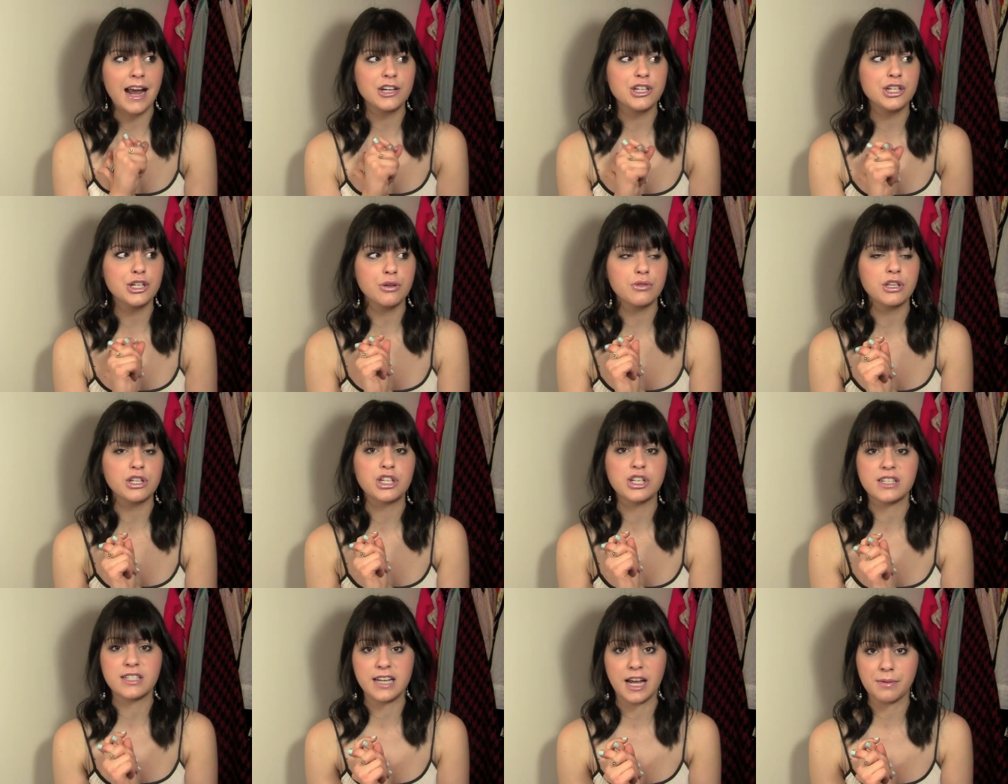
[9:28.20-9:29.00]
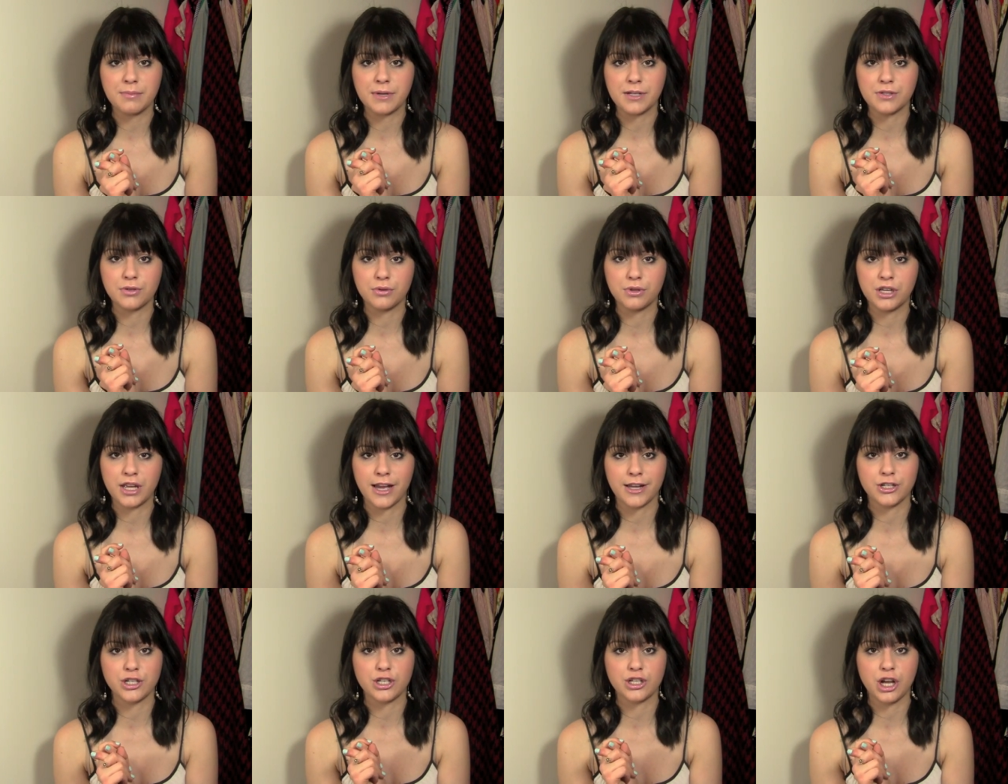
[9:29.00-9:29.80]
I actually don't think she's done med school
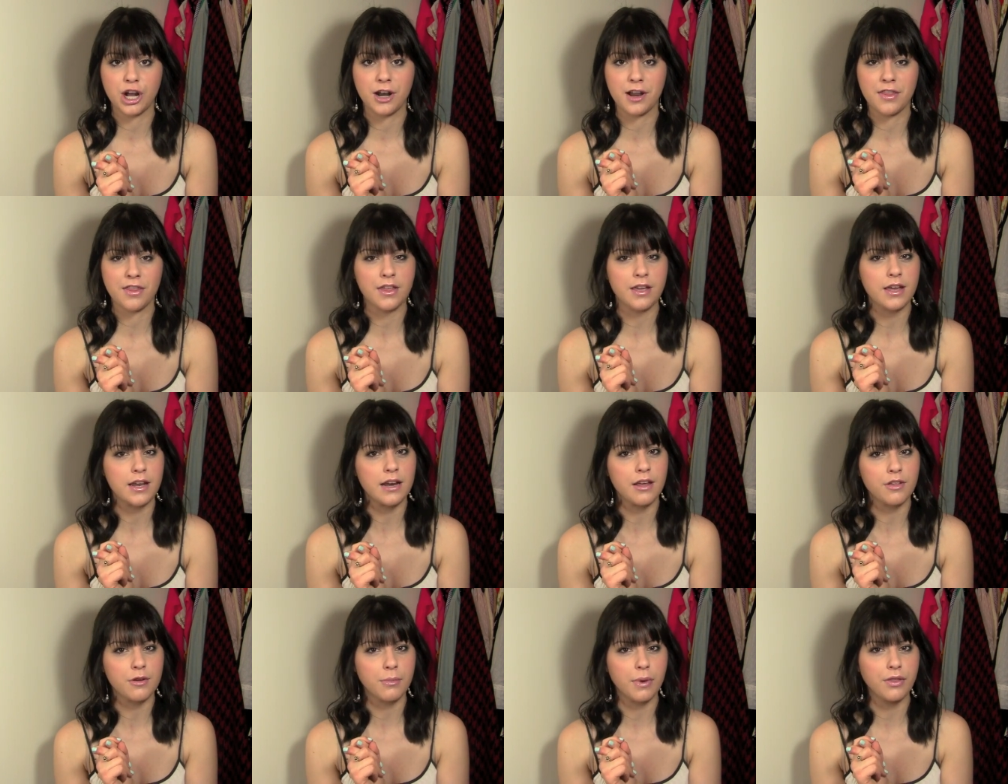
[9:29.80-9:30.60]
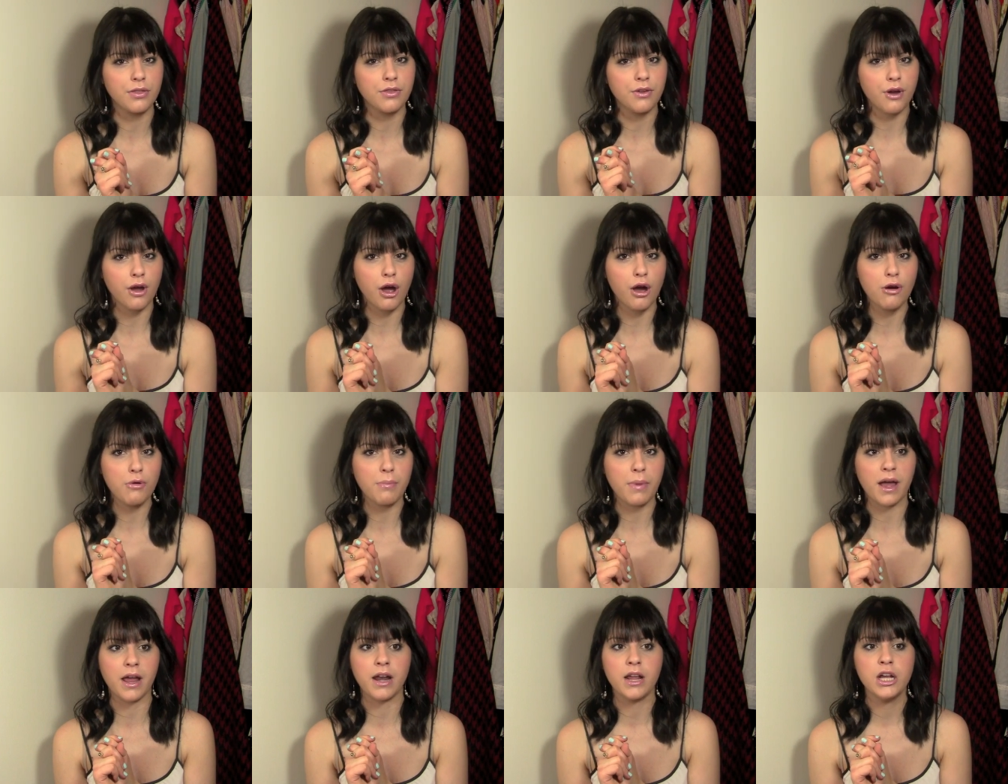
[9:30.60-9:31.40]
yet. She's got, I think, another month to
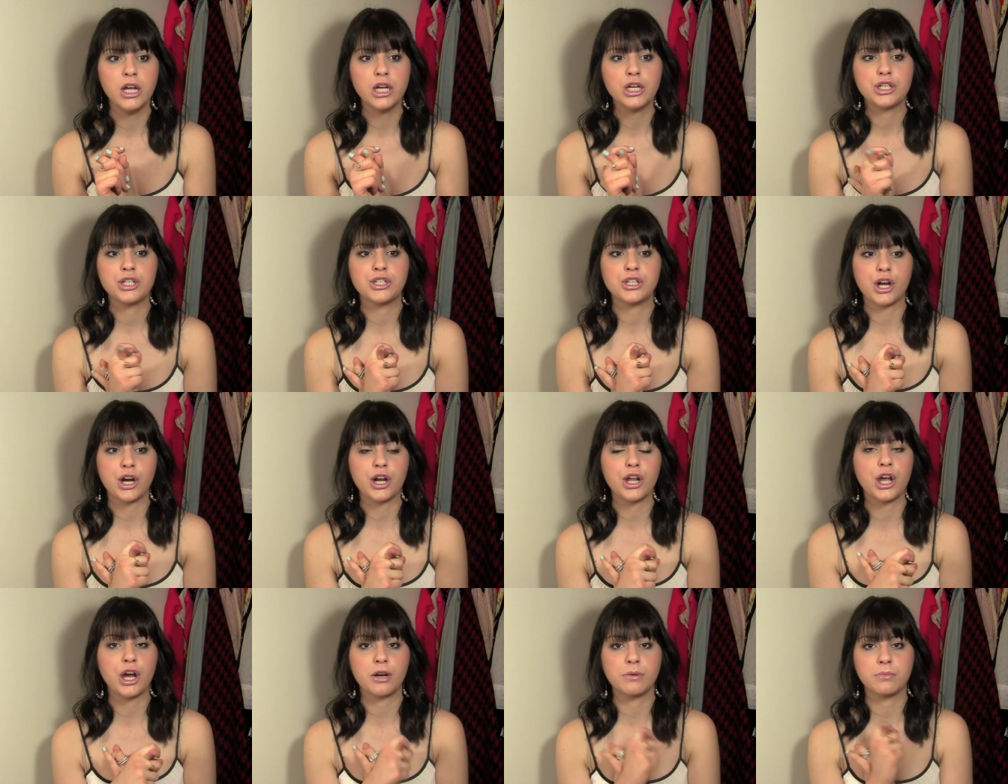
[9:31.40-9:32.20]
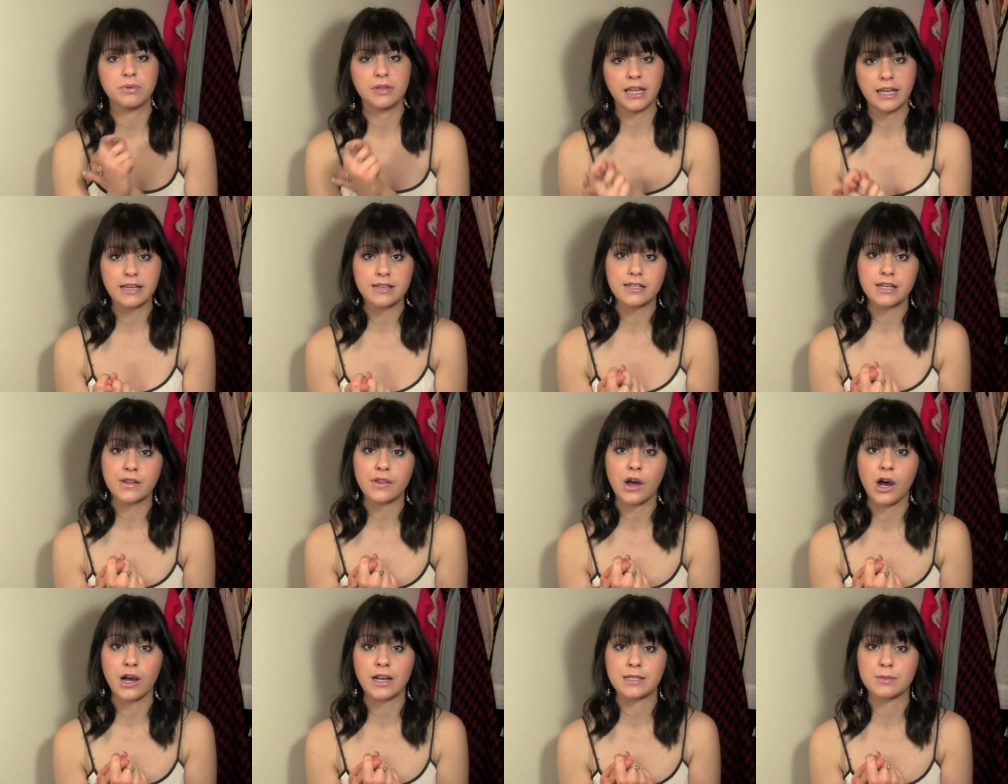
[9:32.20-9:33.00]
go, but she's already gotten placed
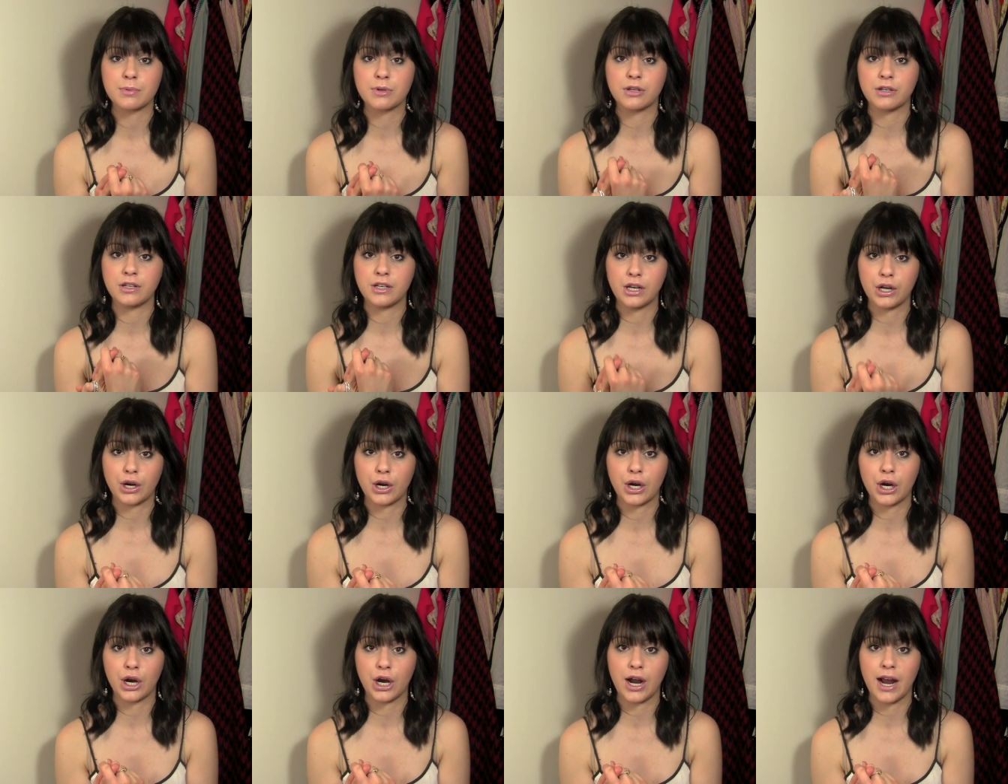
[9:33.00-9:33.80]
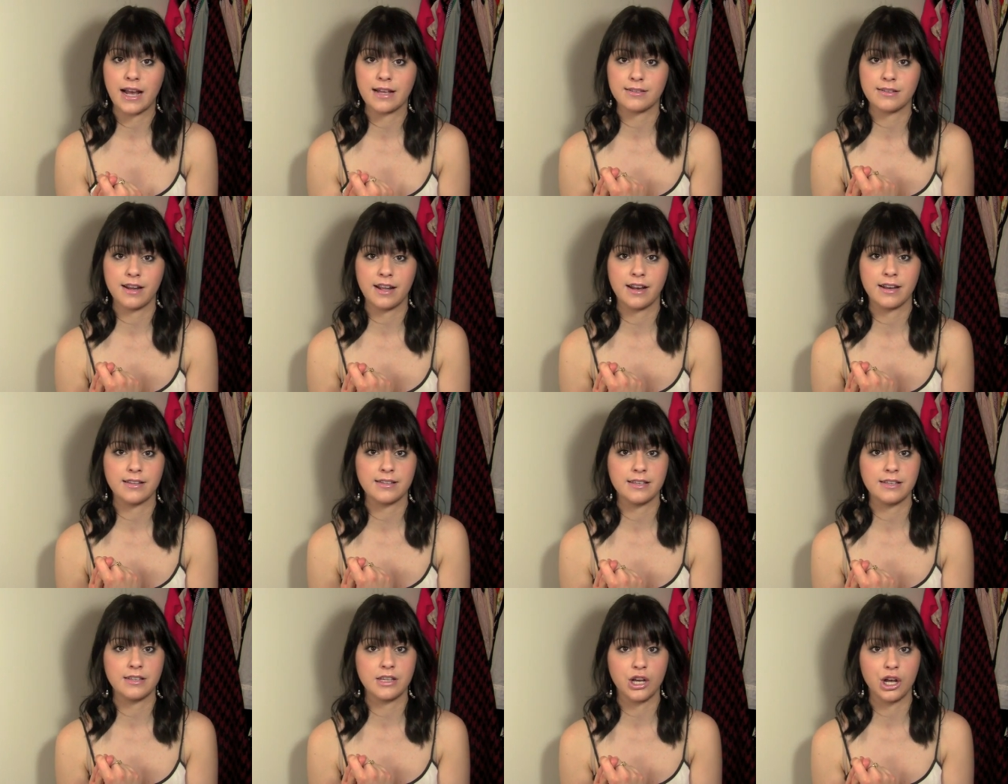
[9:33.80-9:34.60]
in the hospital near her as an
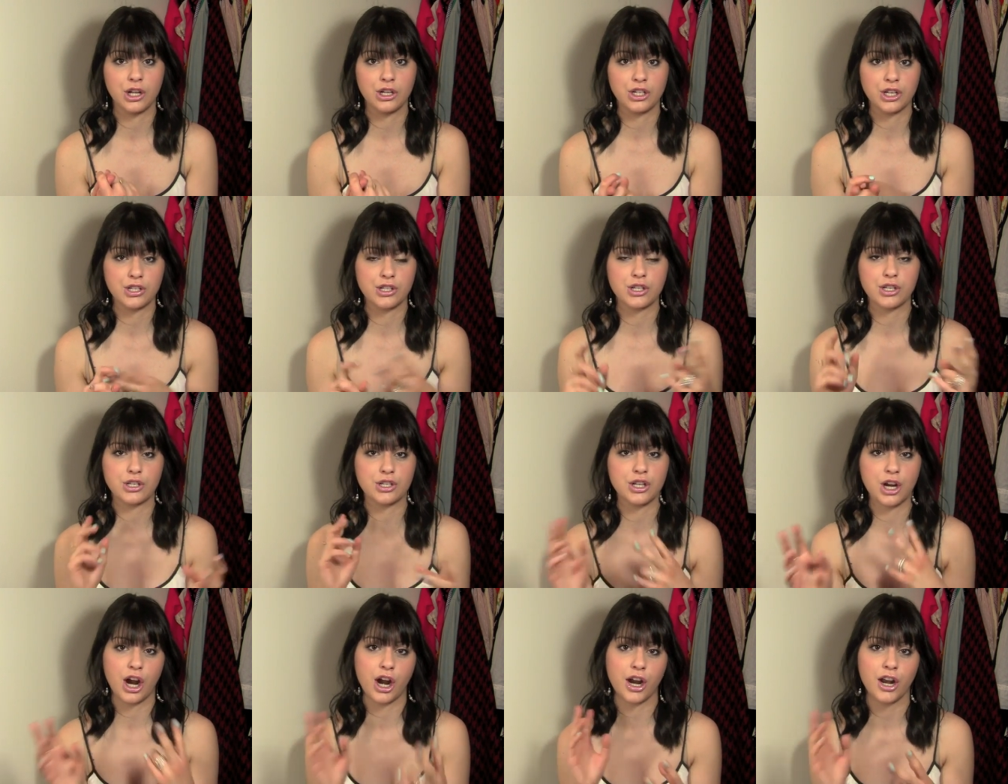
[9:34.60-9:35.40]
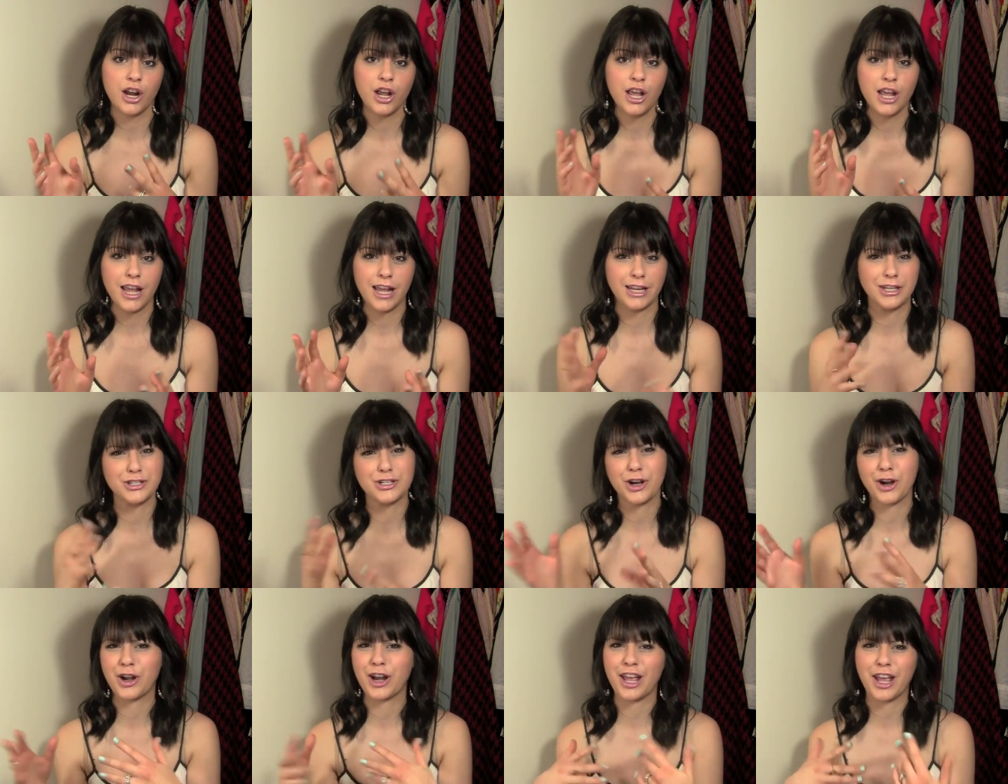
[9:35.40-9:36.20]
anesthesiologist to start
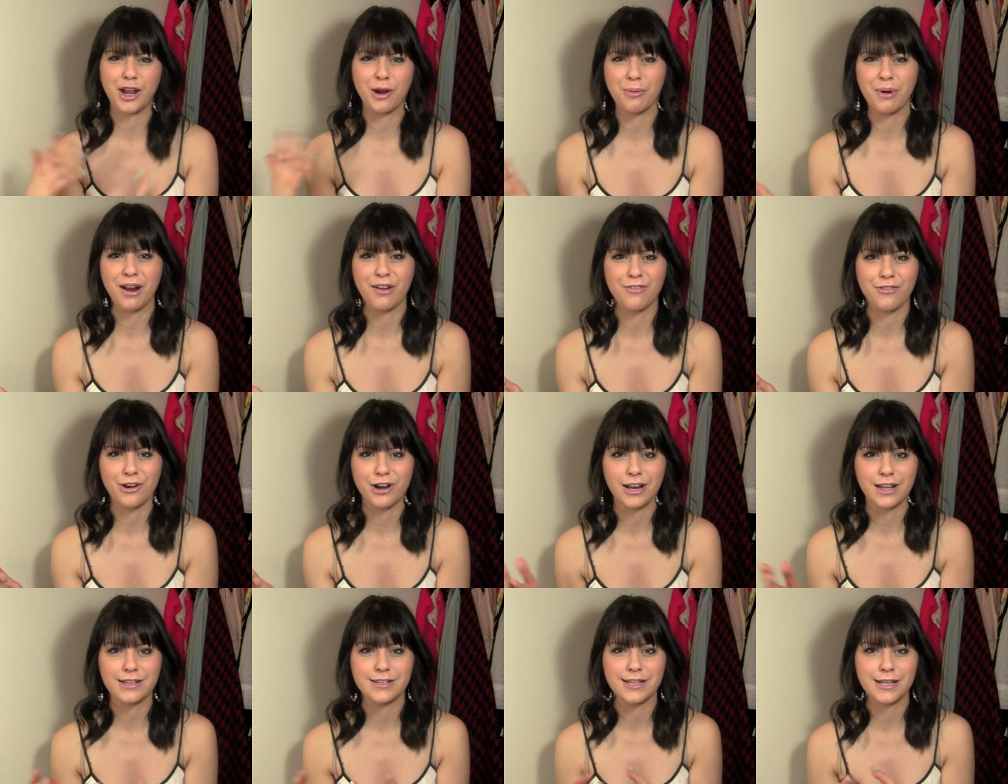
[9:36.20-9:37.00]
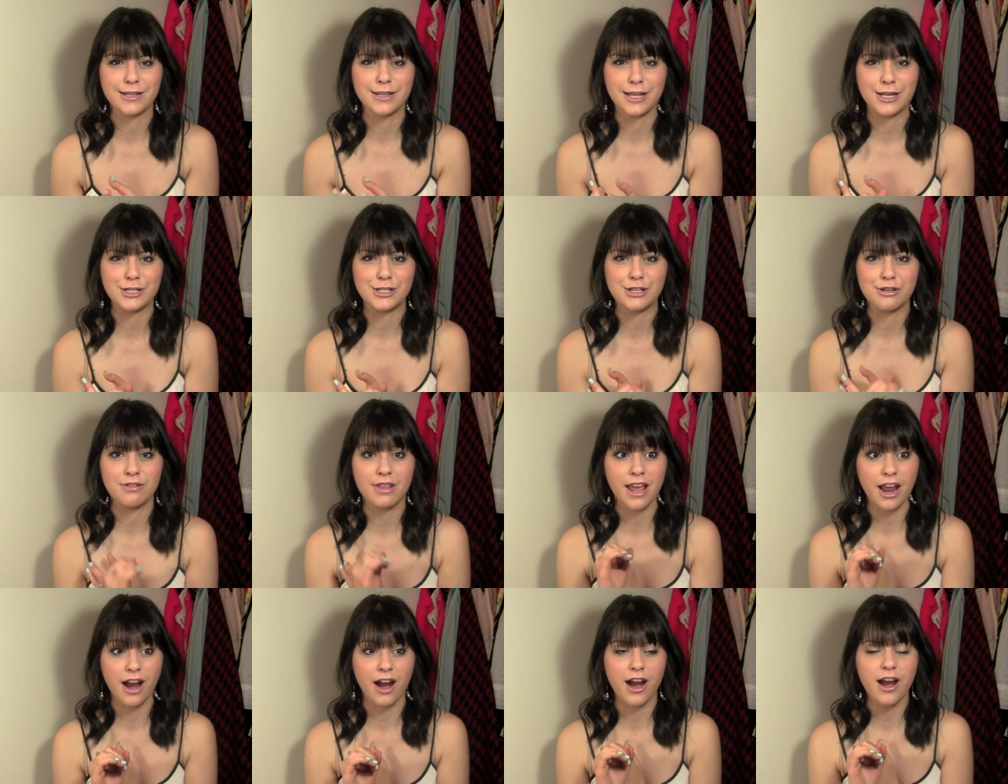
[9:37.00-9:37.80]
interning or whatever it is that they do
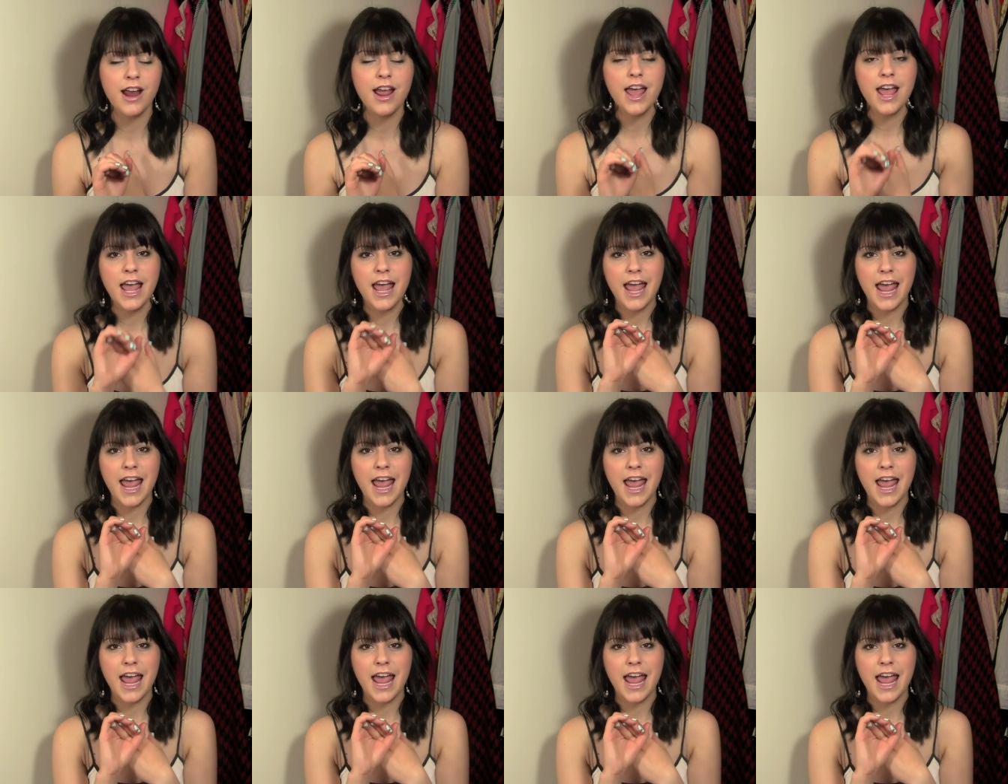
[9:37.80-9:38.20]
there.